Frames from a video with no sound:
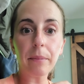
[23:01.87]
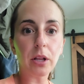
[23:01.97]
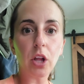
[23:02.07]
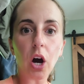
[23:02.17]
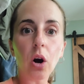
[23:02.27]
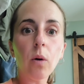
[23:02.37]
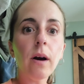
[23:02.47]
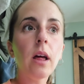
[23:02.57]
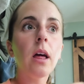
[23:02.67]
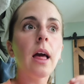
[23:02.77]
below
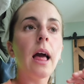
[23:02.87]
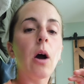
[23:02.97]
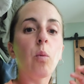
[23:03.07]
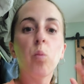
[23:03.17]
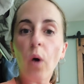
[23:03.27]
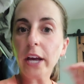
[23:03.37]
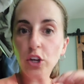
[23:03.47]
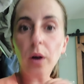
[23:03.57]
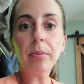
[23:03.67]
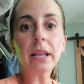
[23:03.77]
what
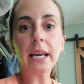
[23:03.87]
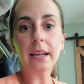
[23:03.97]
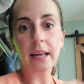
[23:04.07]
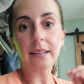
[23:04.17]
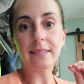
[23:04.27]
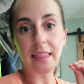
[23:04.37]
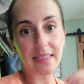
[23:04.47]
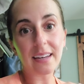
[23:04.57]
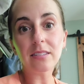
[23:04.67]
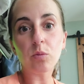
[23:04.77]
your plan is
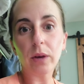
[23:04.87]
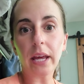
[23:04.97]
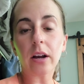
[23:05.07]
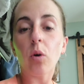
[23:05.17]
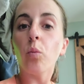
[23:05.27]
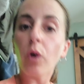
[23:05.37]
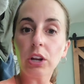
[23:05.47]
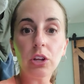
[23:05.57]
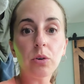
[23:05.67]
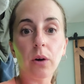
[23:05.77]
this week. What
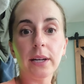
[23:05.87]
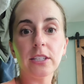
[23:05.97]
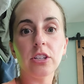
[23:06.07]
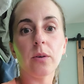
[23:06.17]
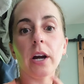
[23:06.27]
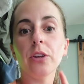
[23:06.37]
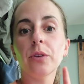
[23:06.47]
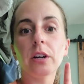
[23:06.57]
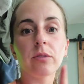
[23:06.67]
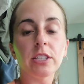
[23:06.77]
are you going to do? Are you
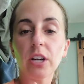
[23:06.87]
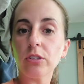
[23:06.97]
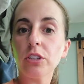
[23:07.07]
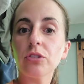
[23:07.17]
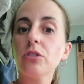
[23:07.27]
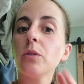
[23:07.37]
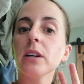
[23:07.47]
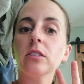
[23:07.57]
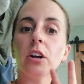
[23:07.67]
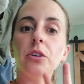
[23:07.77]
going to reach out to your
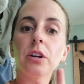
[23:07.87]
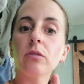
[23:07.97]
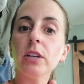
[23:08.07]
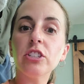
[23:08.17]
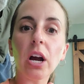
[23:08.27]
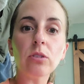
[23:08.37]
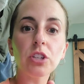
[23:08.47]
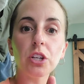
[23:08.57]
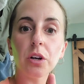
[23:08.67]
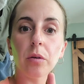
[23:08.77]
stories? Are you going to reach out
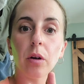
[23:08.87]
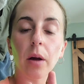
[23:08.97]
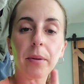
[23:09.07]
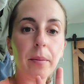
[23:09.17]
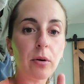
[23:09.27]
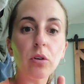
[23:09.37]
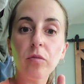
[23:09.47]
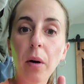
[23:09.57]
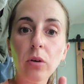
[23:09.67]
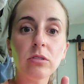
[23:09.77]
to your people who've
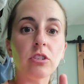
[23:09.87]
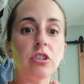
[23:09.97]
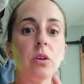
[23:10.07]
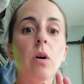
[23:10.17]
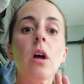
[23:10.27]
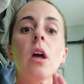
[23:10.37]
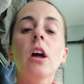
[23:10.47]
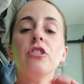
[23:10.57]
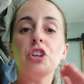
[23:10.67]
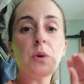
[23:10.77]
posted you?
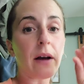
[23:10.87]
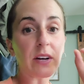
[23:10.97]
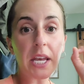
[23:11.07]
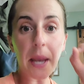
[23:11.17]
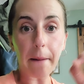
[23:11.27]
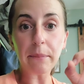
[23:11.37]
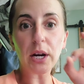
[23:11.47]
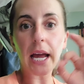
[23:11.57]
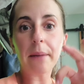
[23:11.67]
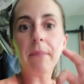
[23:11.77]
Do you have a number
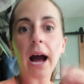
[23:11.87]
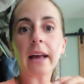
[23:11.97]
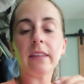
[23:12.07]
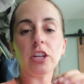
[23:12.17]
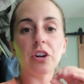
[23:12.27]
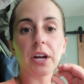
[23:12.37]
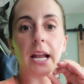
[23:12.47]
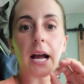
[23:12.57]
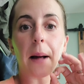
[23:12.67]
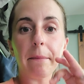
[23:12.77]
in mind that you're
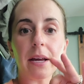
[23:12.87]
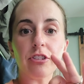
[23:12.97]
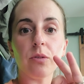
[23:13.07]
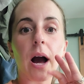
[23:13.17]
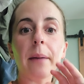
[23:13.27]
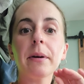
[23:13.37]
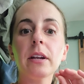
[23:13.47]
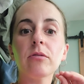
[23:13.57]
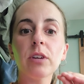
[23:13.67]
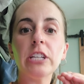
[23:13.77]
going to commit to? I'm going
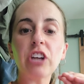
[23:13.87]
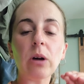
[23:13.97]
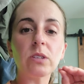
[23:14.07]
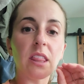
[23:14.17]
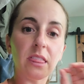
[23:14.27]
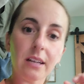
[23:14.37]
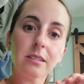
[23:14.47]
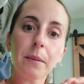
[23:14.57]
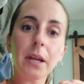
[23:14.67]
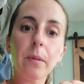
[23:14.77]
to reach out to
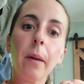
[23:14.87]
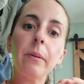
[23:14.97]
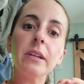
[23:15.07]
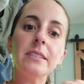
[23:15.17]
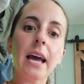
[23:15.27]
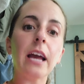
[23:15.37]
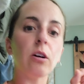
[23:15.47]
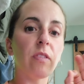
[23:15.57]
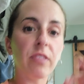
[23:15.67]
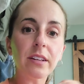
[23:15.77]
this many people a day
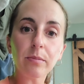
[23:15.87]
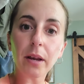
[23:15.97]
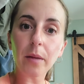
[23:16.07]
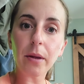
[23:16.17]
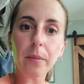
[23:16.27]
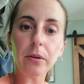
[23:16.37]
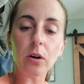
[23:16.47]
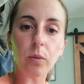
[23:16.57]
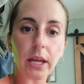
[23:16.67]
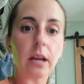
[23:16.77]
or this many people
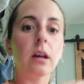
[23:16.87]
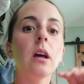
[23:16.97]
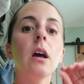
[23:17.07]
a week.